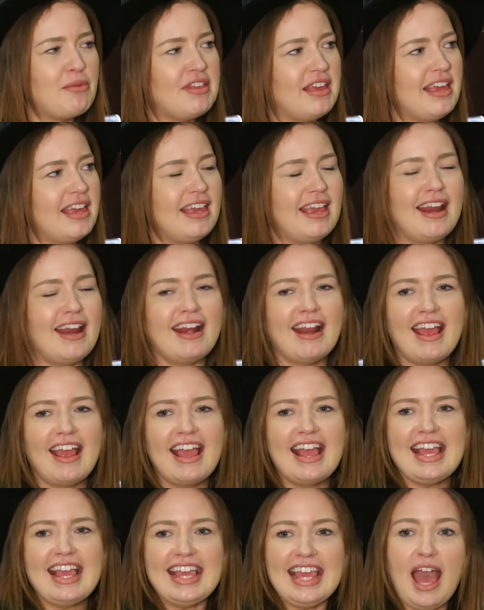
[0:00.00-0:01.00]
I'm thinking,
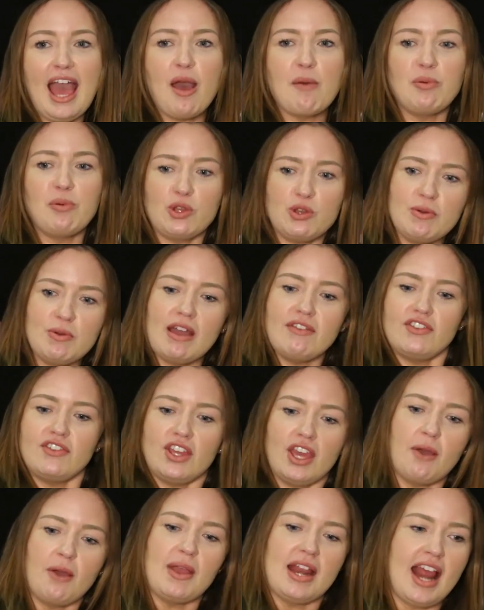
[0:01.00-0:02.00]
yeah, but you have
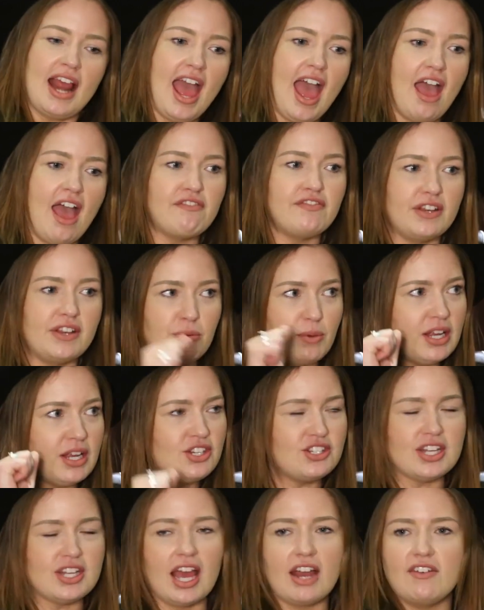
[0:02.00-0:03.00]
to go in every
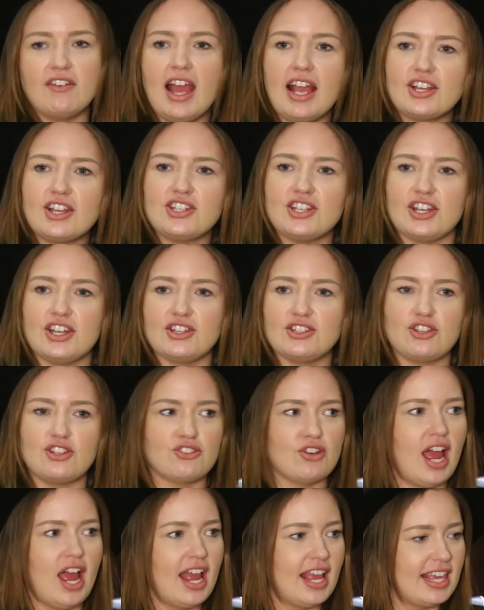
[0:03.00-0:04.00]
which direction
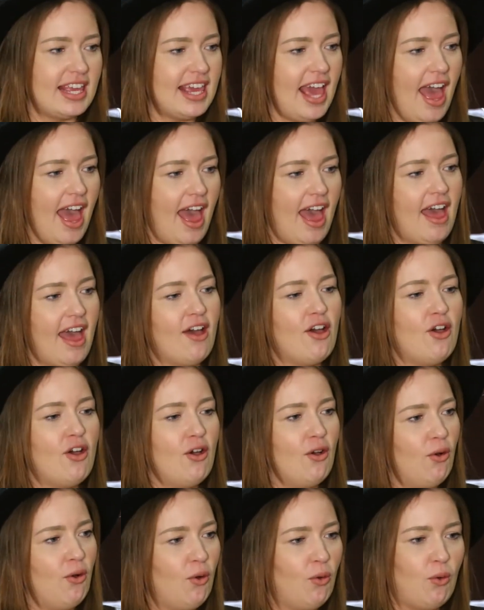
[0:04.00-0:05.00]
to try and get
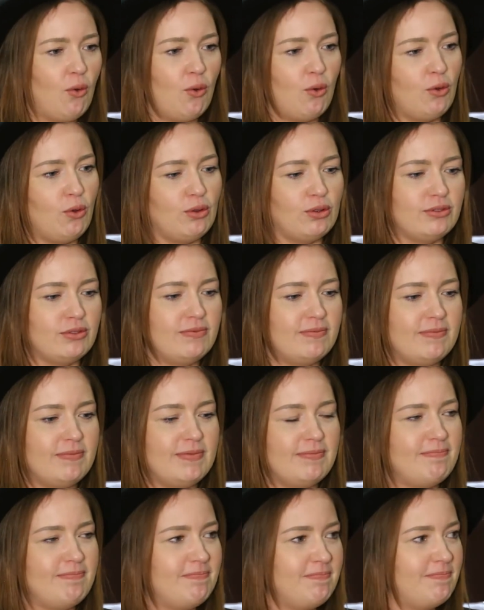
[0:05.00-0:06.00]
all,
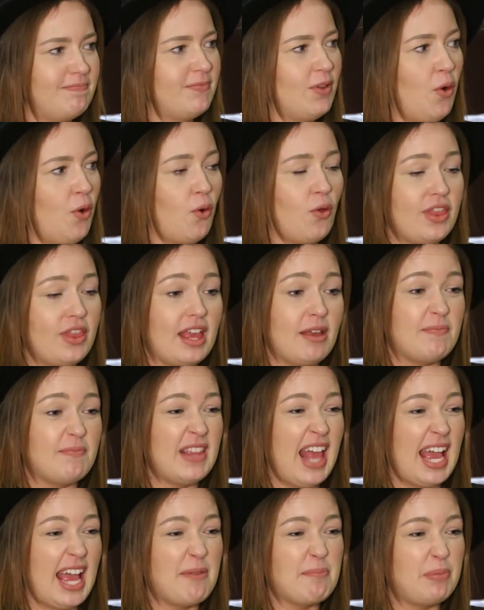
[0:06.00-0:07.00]
all the
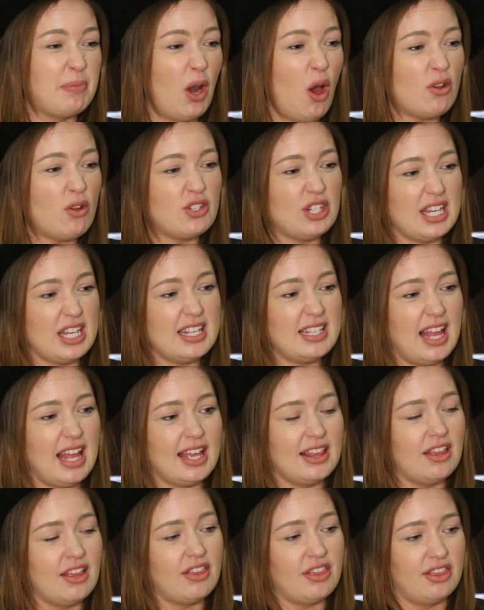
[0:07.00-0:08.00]
like blotches,
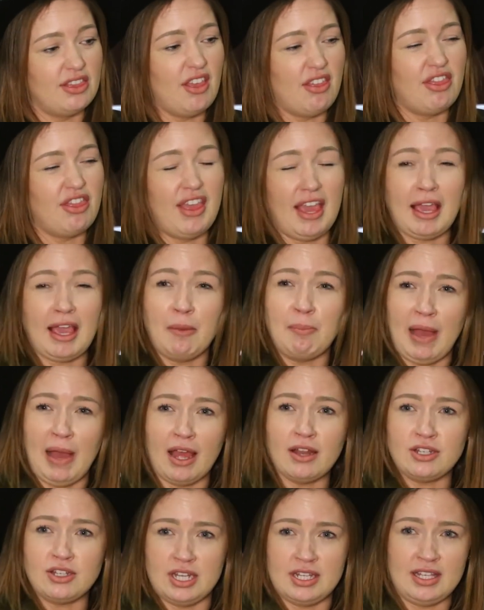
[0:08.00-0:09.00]
like the, the thicker
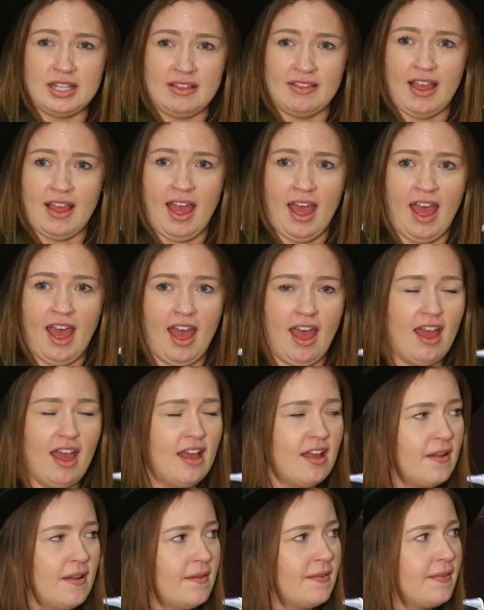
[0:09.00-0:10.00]
patches in the hair.